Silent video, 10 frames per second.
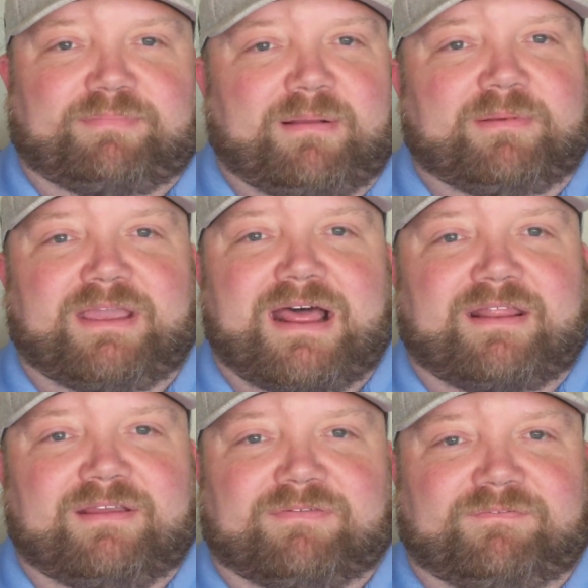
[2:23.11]
and probably get
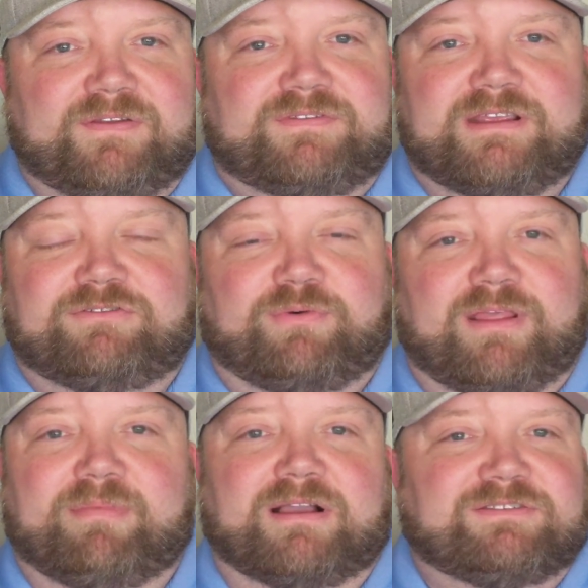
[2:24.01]
out of there for
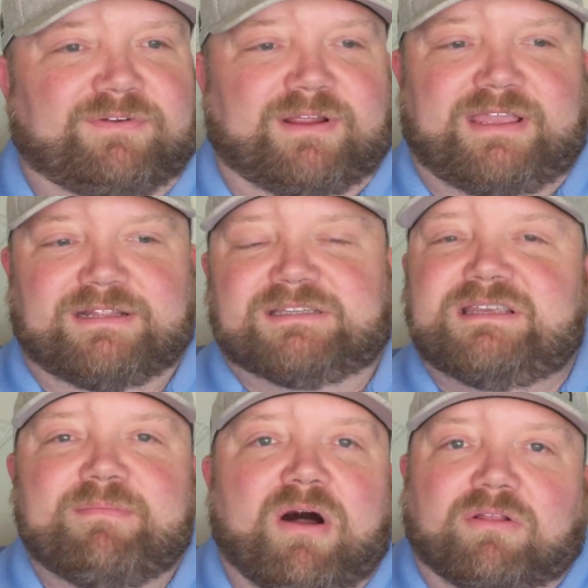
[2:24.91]
$15-20 for a kid's
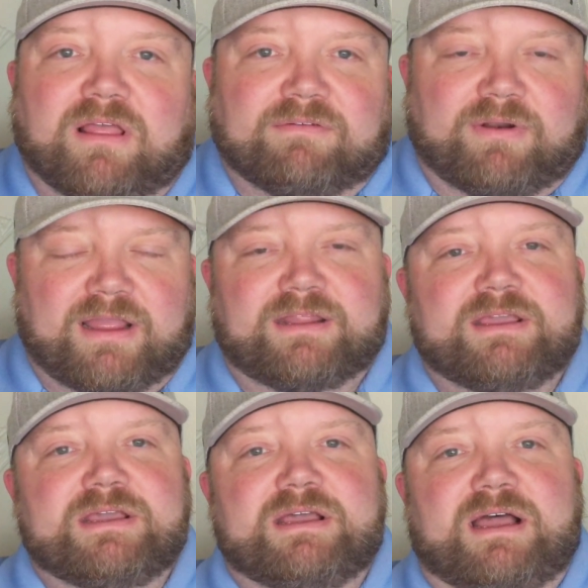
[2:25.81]
t-ball glove, right?